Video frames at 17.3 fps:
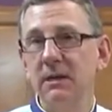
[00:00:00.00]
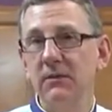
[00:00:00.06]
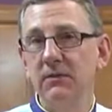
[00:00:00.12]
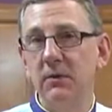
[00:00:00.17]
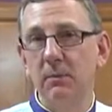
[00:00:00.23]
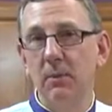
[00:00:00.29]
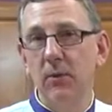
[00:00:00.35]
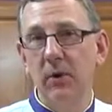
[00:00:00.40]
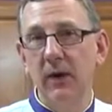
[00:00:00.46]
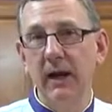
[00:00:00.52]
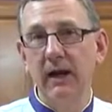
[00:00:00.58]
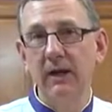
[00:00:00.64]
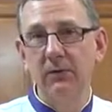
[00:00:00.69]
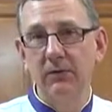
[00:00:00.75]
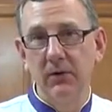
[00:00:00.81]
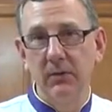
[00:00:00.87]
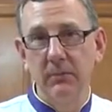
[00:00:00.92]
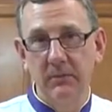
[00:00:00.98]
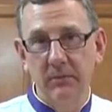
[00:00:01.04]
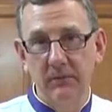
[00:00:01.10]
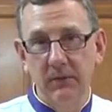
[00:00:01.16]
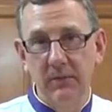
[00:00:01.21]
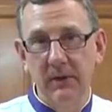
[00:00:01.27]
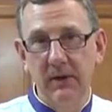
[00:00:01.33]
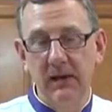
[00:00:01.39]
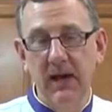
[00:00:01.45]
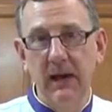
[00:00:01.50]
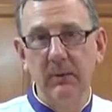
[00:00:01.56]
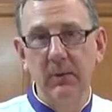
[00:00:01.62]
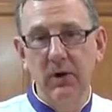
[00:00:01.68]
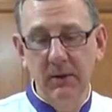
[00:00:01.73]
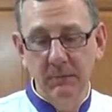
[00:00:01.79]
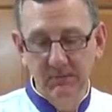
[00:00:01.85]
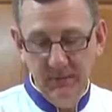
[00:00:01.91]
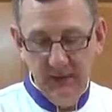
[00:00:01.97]
of the meringue from the
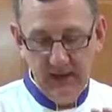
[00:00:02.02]
camera,